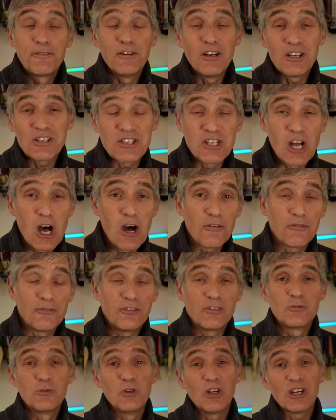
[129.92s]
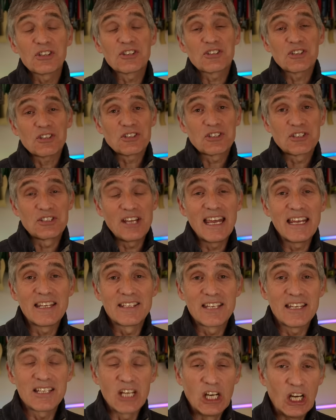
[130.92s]
First off, Russ
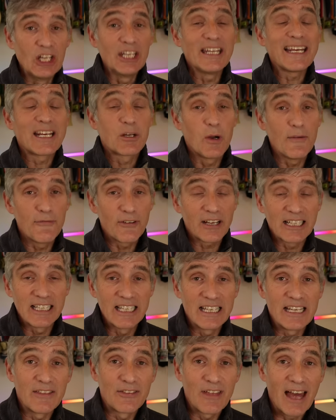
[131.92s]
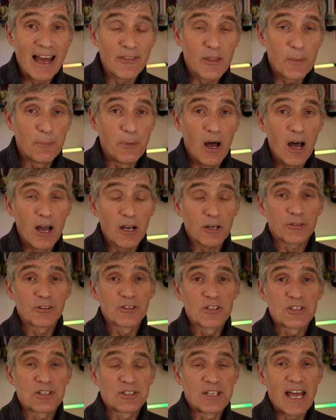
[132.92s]
stated unequivocally that the
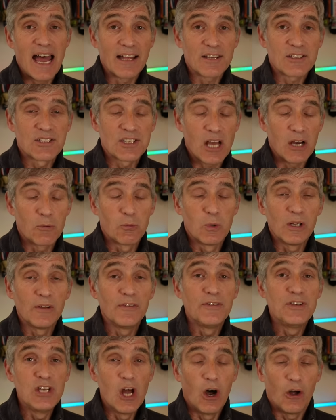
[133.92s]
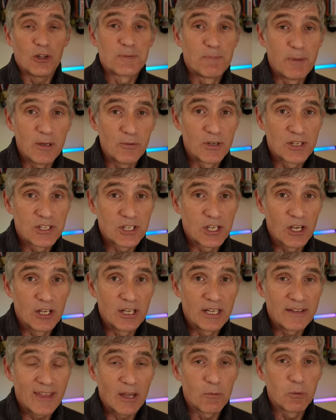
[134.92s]
Parkrun stats will not be
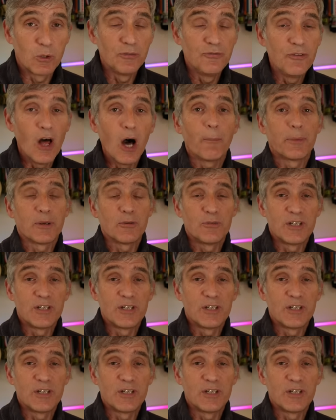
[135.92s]
returning. They will not be